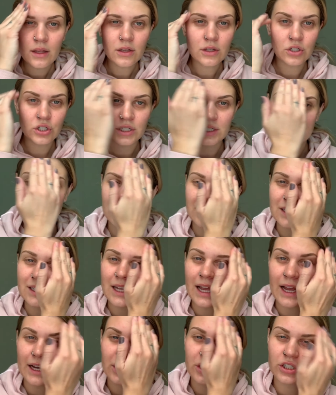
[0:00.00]
just the
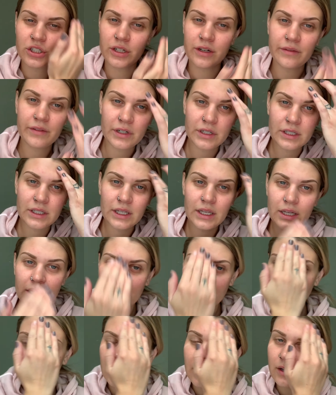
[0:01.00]
texture of your
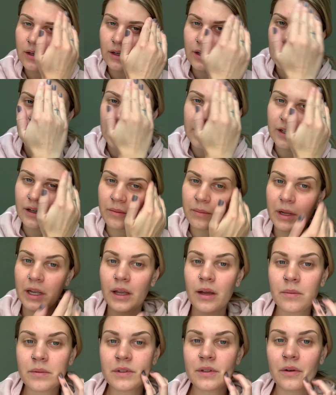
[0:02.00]
skin underneath your
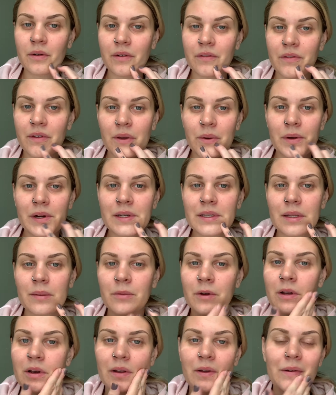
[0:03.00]
makeup. So if you are
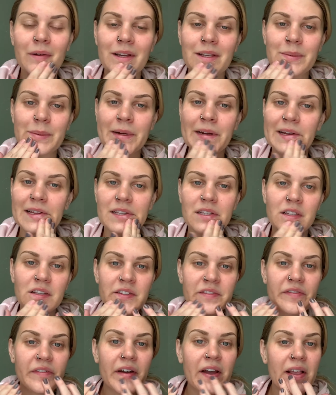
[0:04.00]
someone who
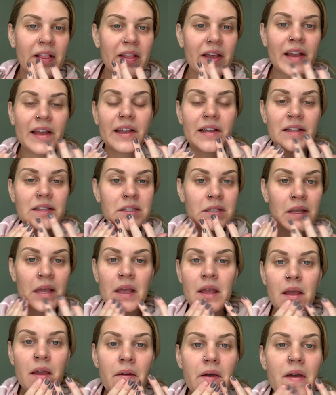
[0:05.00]
experiences fine lines
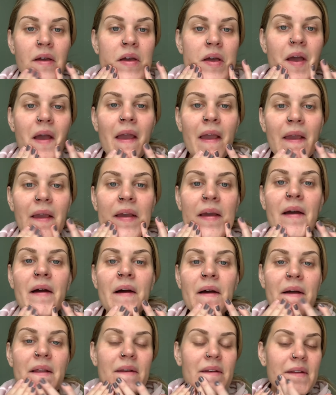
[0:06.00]

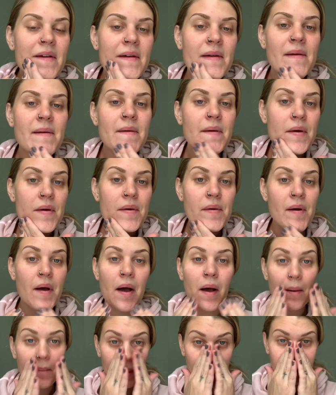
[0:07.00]
and
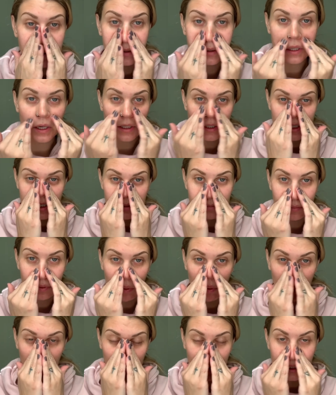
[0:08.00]
larger
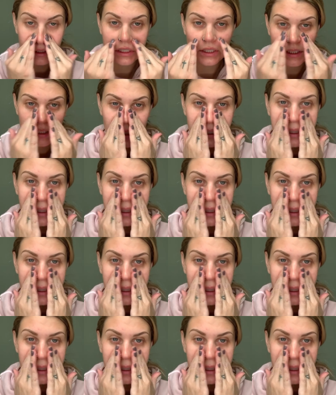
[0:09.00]
pores,